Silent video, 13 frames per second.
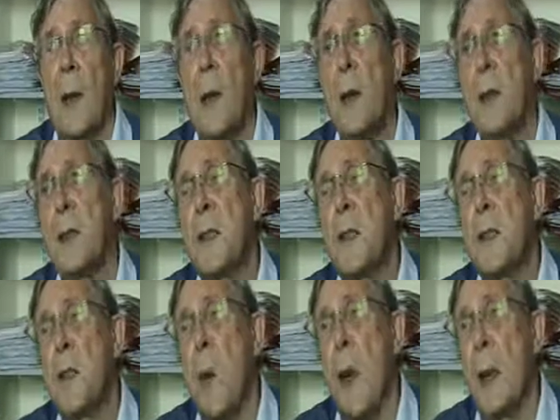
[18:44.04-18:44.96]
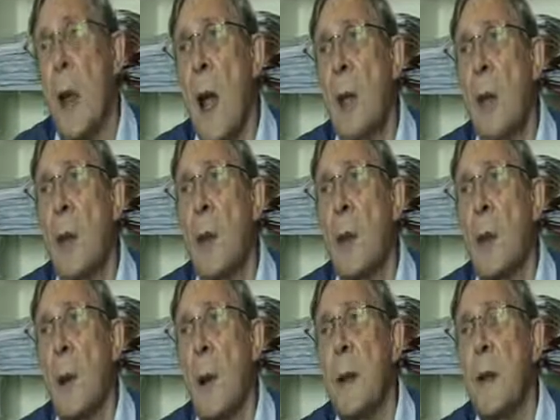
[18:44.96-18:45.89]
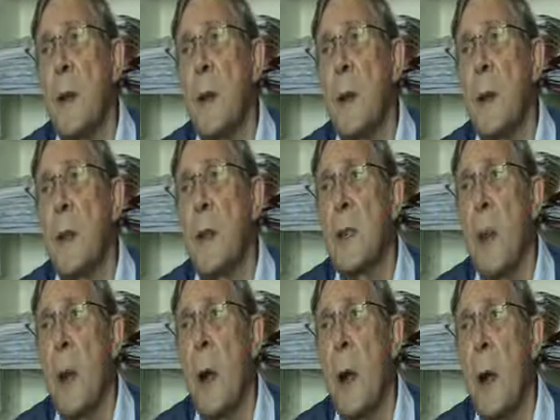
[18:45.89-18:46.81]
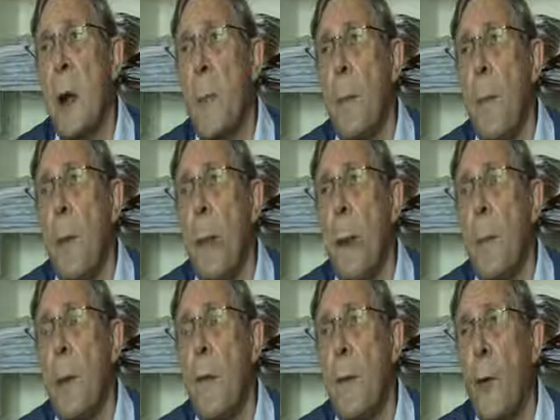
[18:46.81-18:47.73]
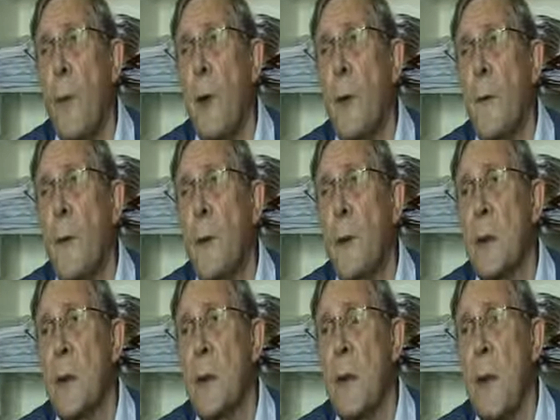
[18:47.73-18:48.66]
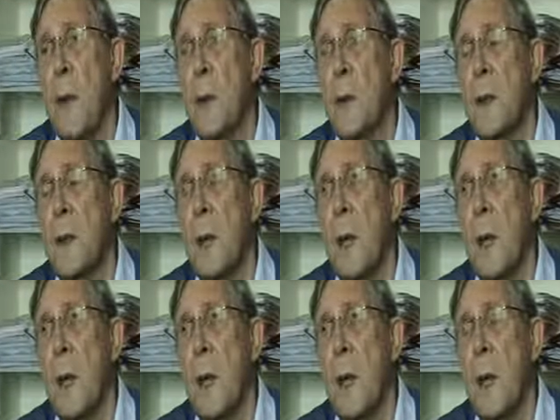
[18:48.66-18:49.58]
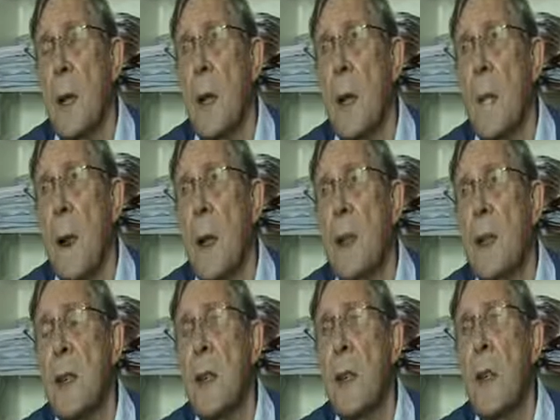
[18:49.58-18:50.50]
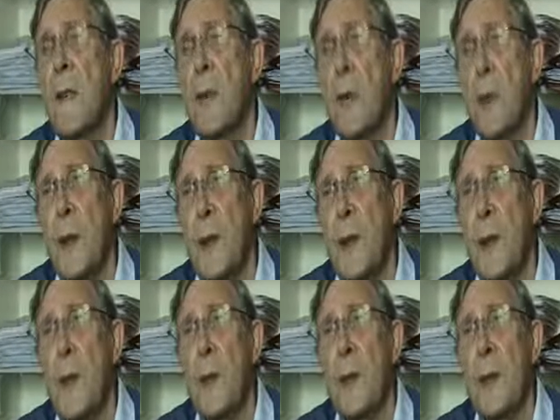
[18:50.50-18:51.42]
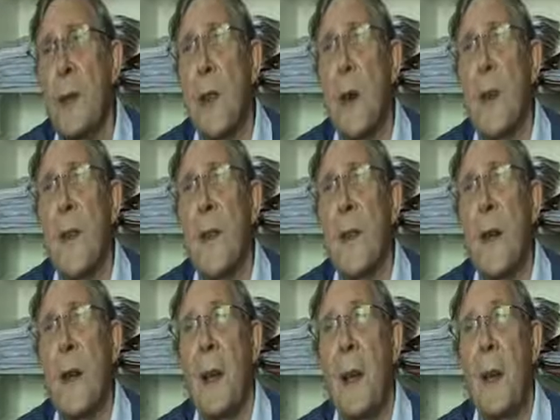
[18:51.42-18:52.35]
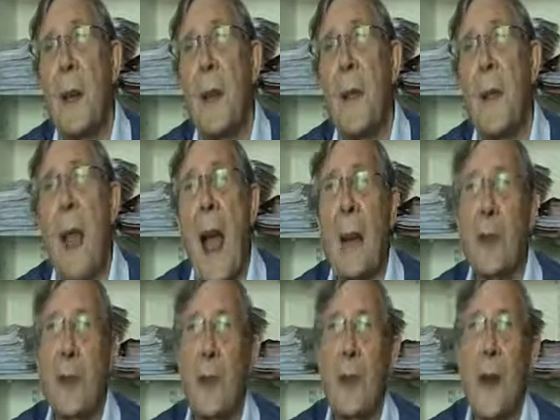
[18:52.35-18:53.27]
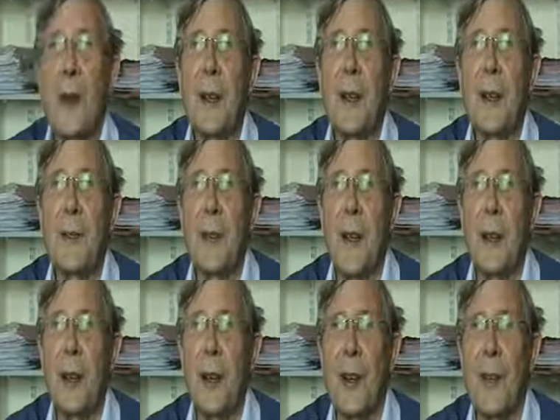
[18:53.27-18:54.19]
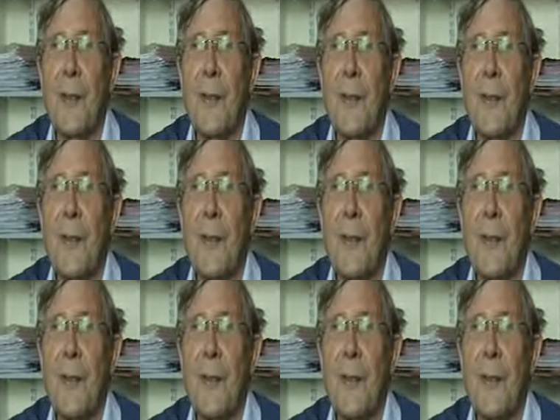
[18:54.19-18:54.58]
Because it's quite likely that when students are performing a focused task, they might still avoid the use of the actual target structure.